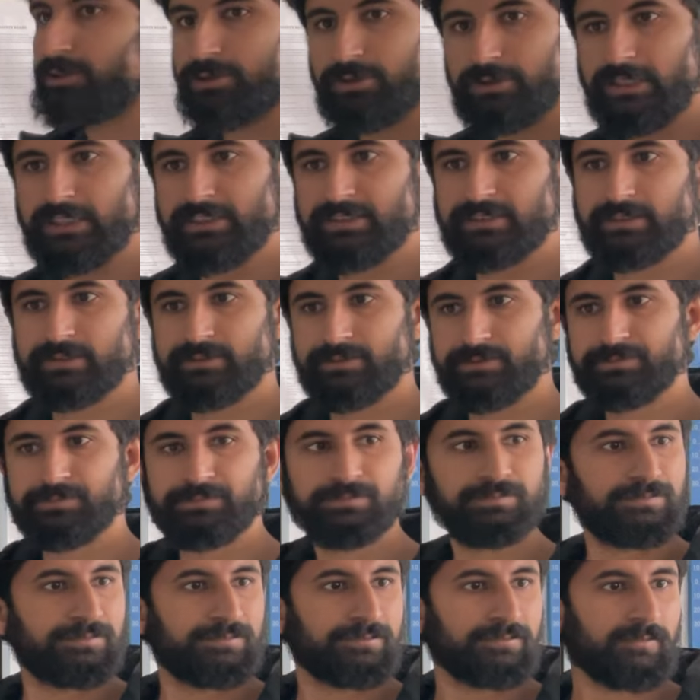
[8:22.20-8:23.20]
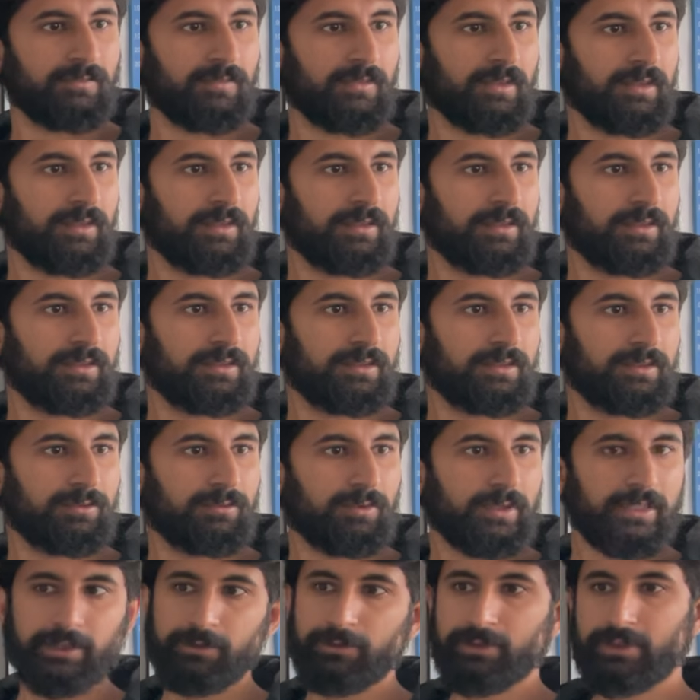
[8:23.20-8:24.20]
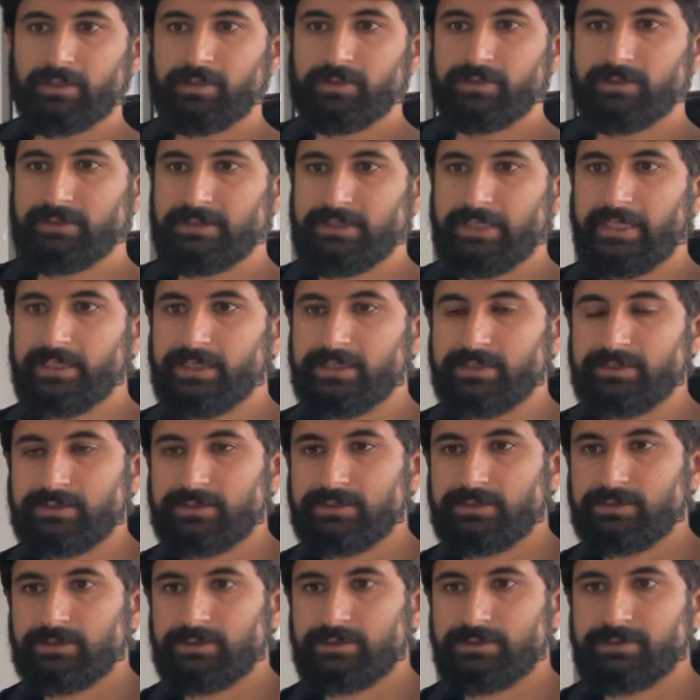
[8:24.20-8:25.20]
to this? Whatever z is.